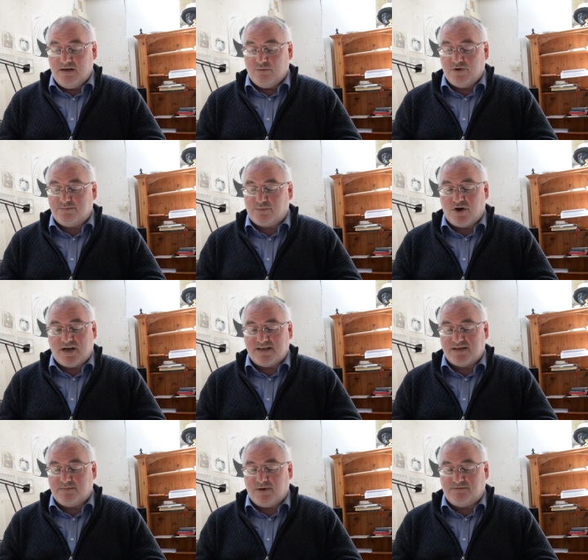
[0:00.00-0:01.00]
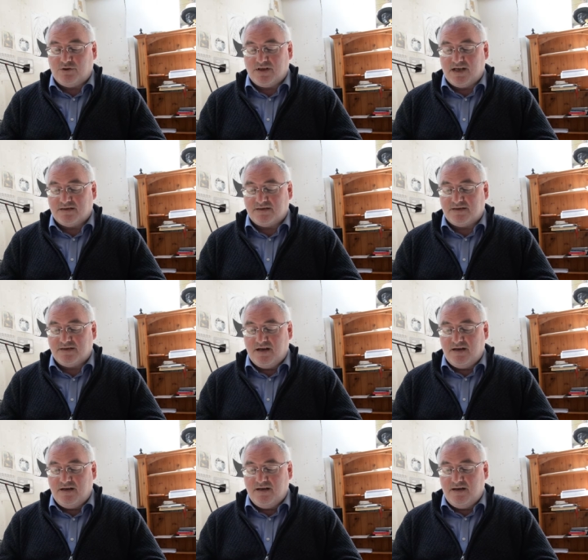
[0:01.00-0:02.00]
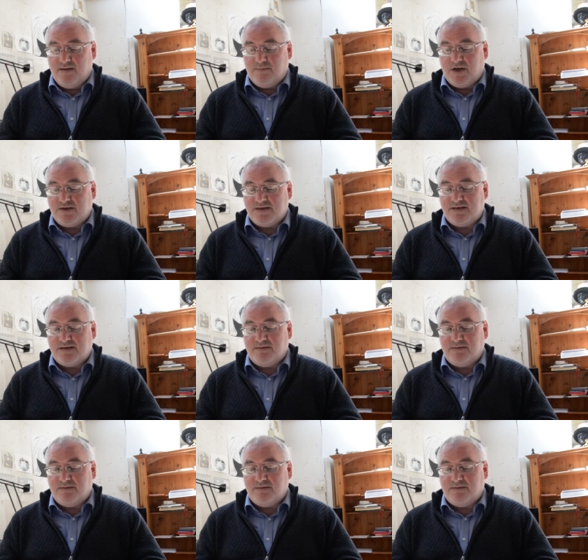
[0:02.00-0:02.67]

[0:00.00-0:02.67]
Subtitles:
was prized above all else, because